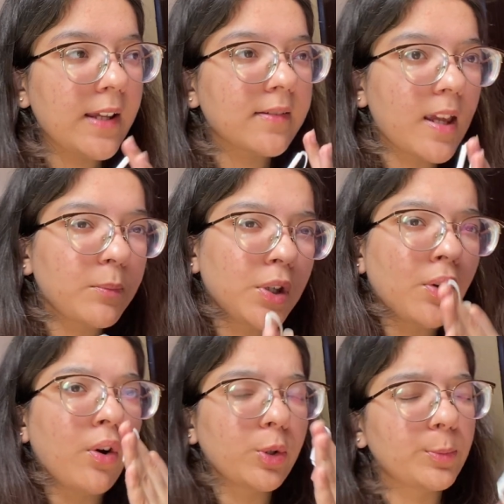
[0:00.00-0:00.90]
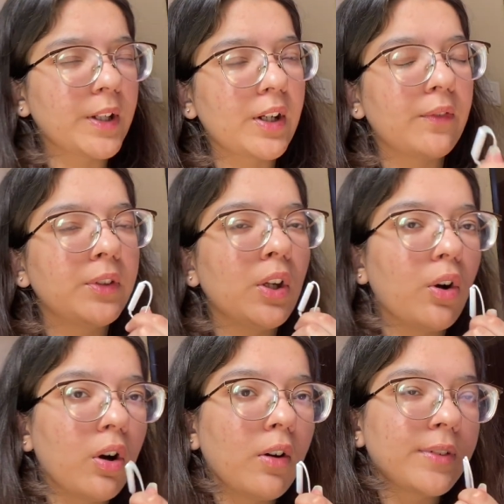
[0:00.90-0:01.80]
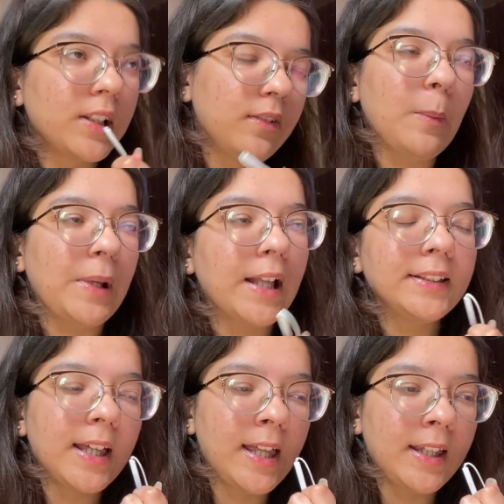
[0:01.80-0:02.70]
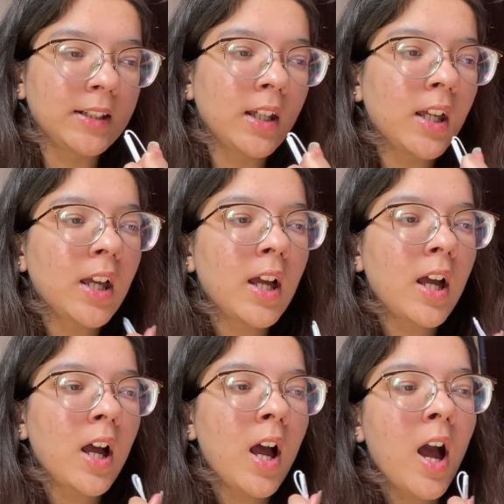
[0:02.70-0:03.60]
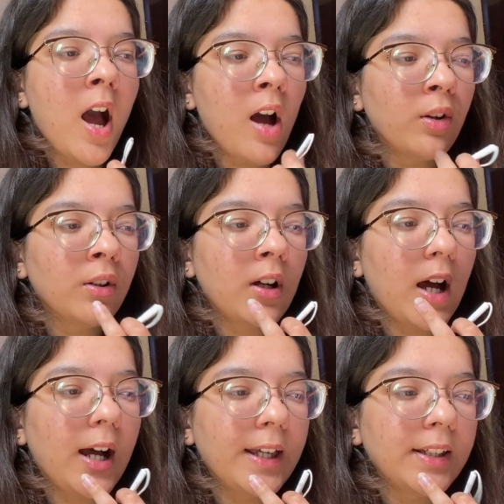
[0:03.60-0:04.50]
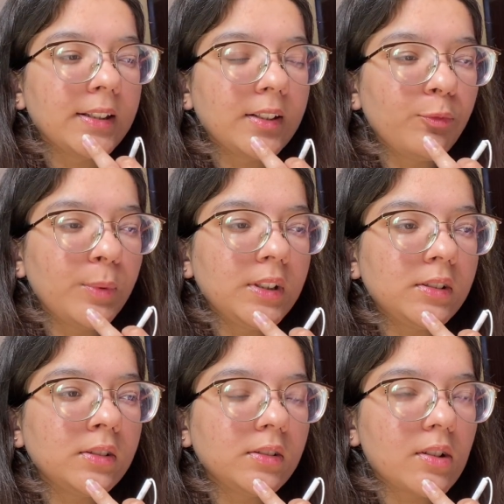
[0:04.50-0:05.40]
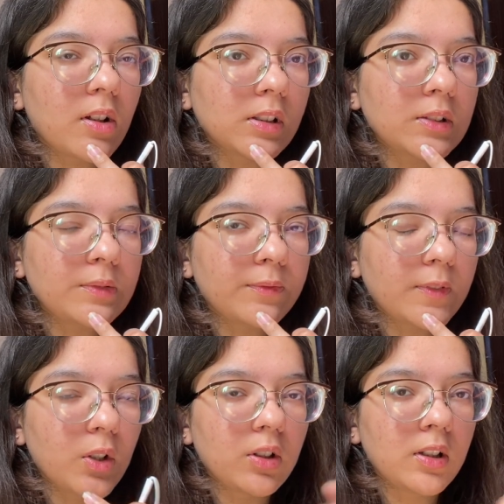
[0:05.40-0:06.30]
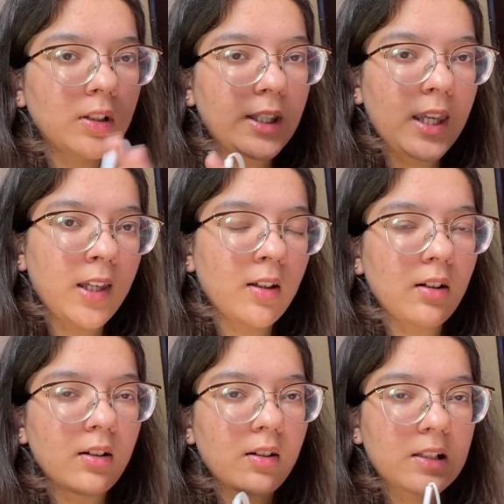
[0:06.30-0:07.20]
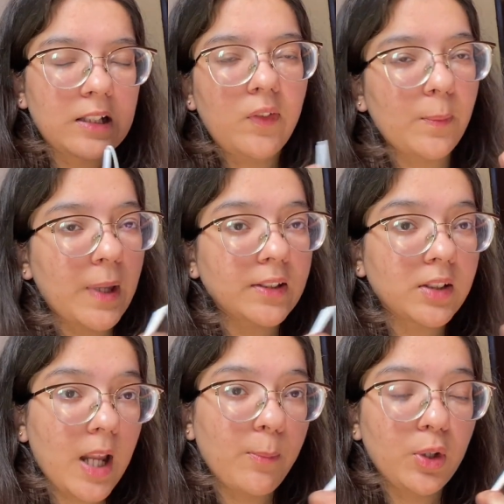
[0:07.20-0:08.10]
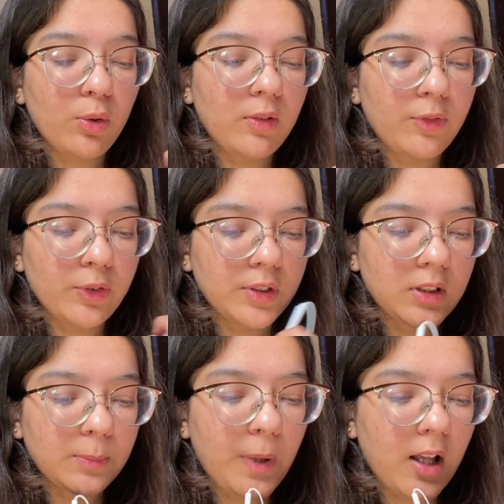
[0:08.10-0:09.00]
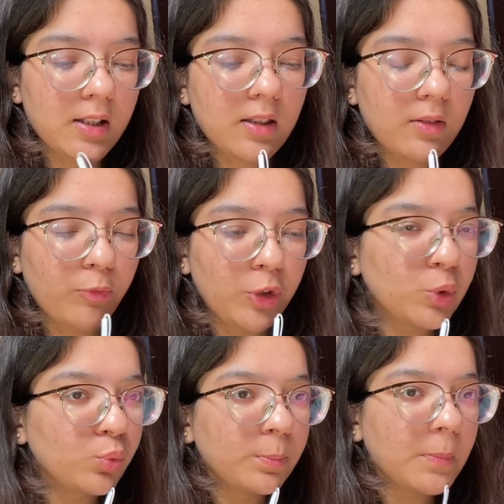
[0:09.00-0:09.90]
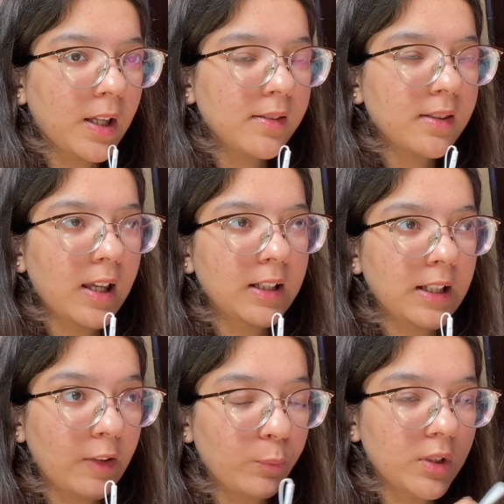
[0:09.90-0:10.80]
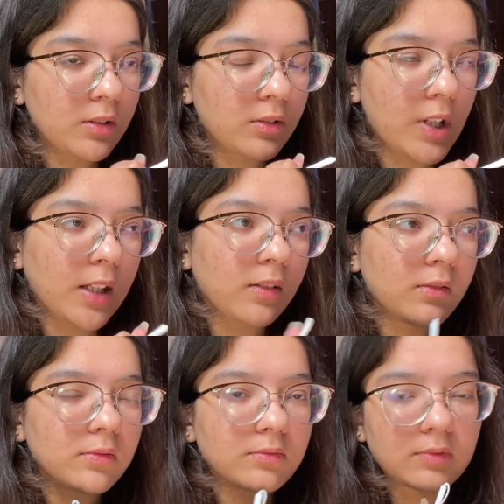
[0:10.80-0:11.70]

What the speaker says: semi autobiography of Sylvia Plath, and I have been sort of in a Sylvia Plath rabbit hole for the past few months, and I've been trying to